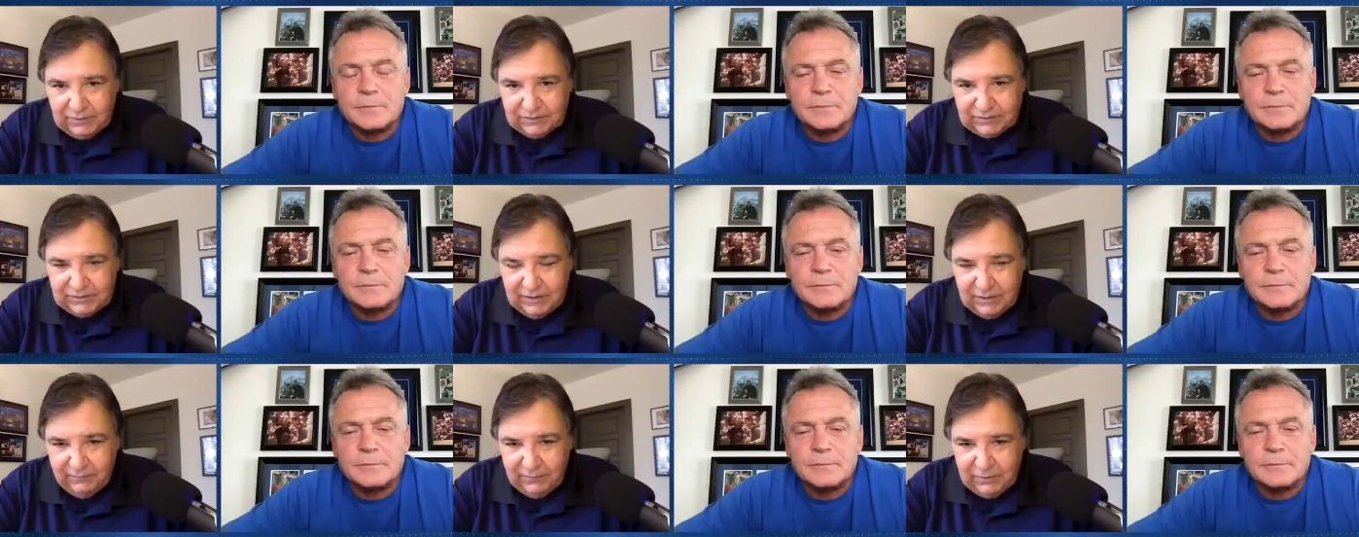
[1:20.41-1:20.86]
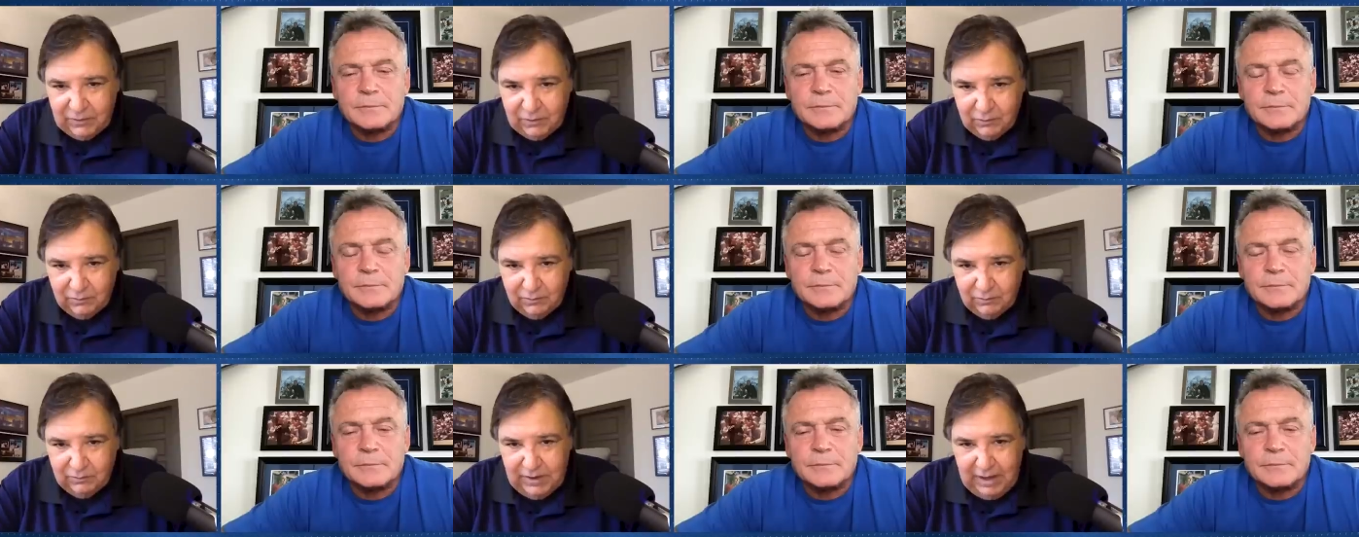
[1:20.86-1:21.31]
Speaker 1: this
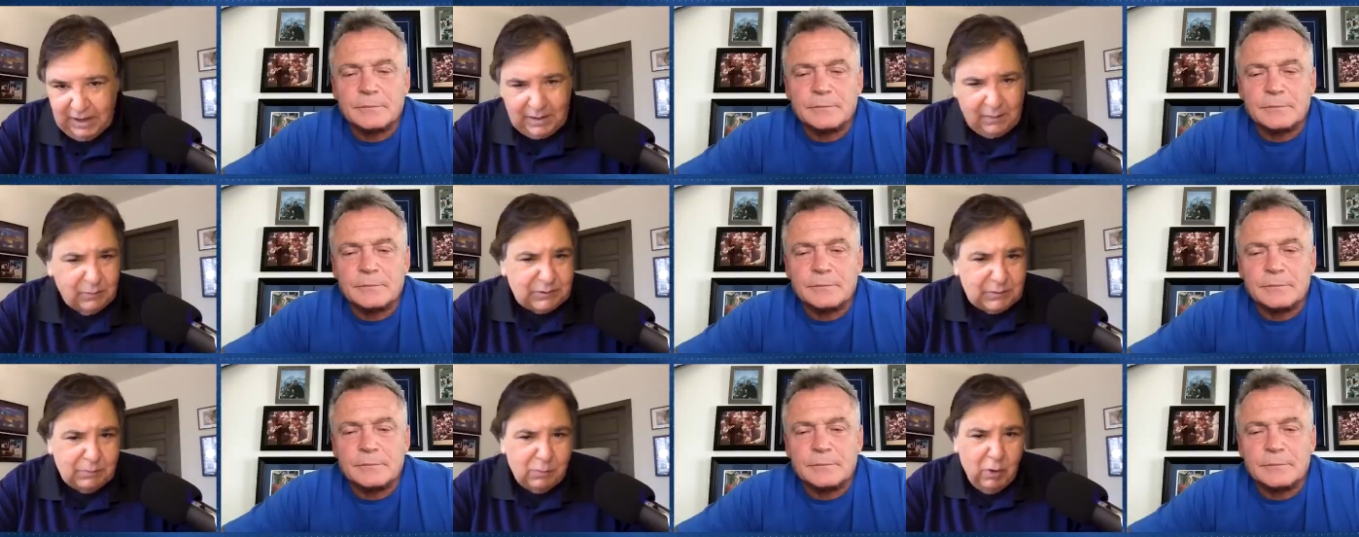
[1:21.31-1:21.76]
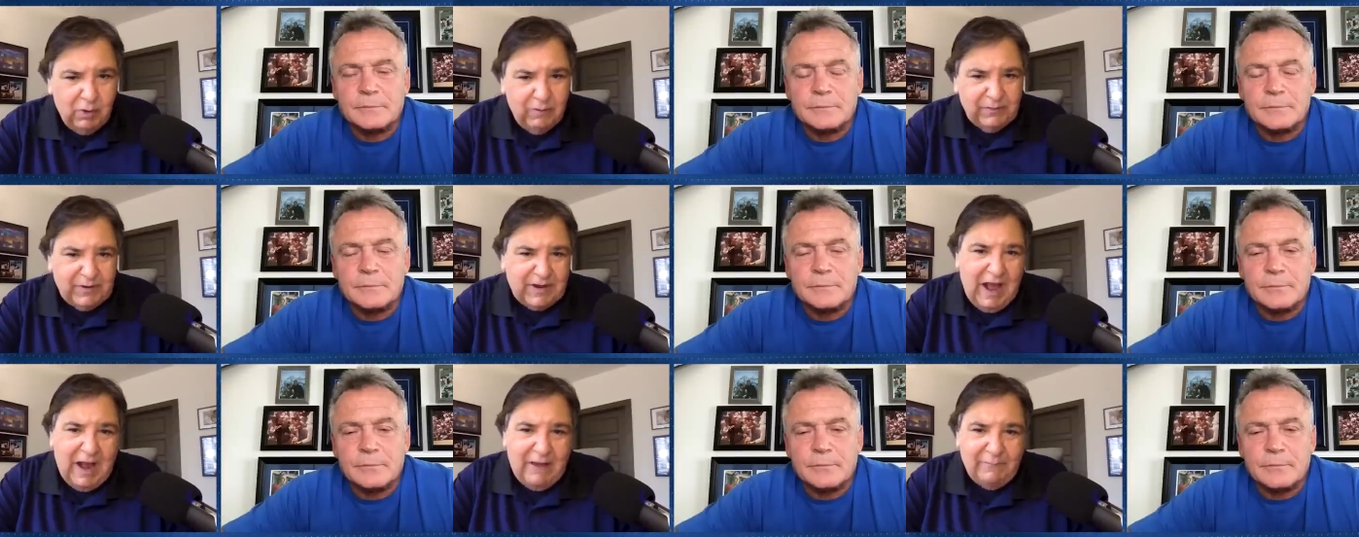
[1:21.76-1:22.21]
interview, and it was more
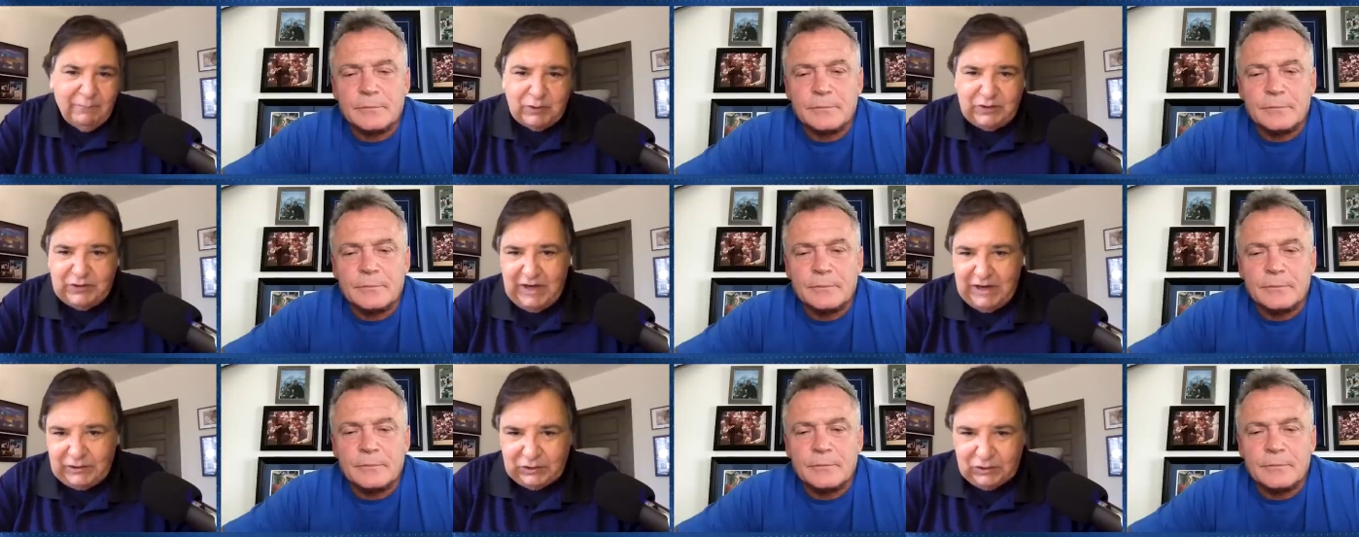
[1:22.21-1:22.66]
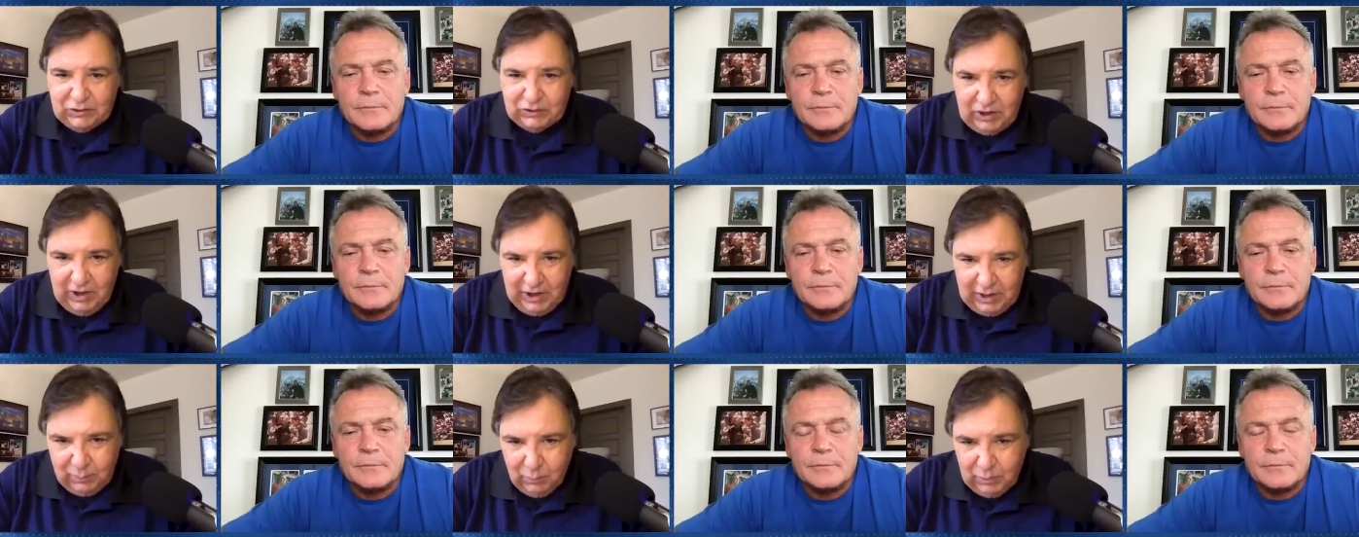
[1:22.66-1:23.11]
of a conversation, John.